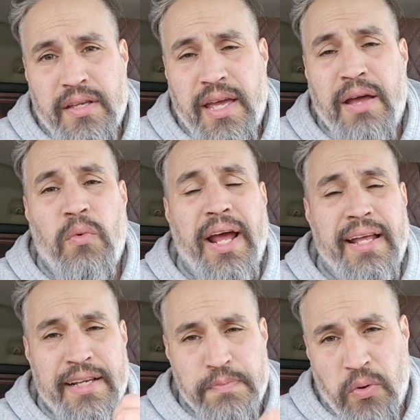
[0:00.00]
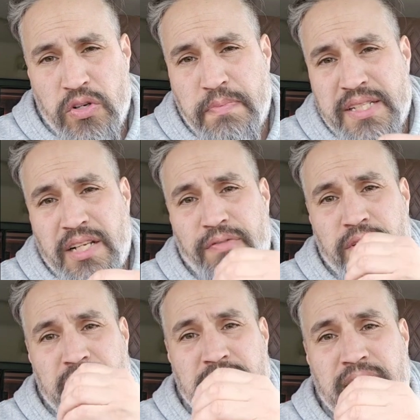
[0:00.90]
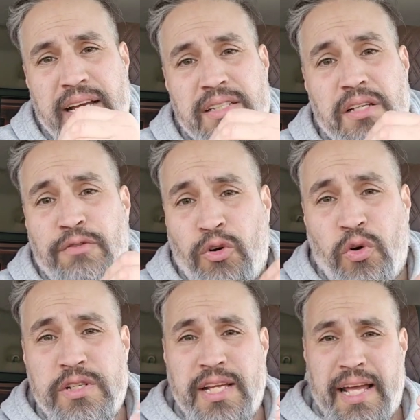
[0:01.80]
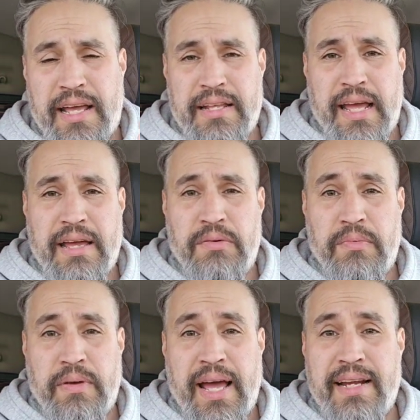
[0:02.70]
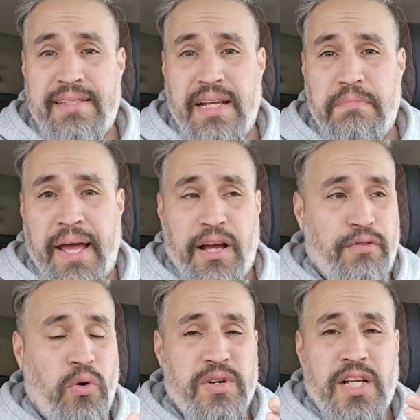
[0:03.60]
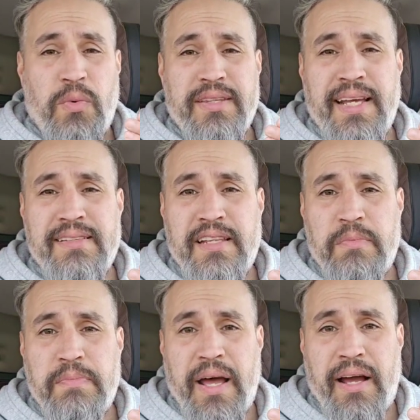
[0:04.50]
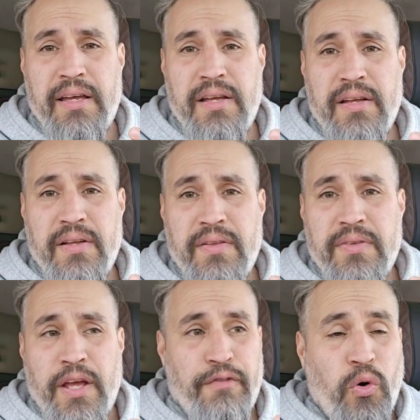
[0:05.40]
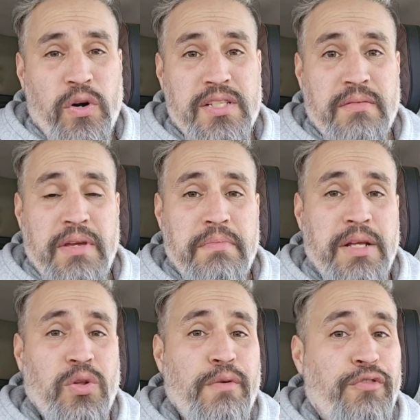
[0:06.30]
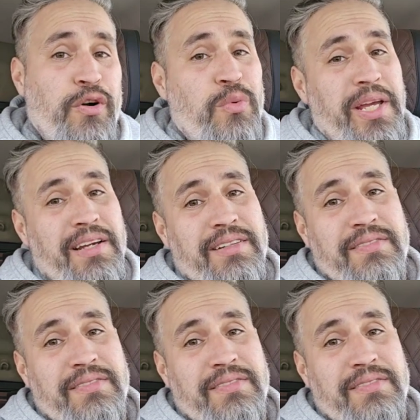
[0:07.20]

And when I exposed myself to these things, of course I had a setback. Of course I went 10 steps back. Of course it made me loop for a week.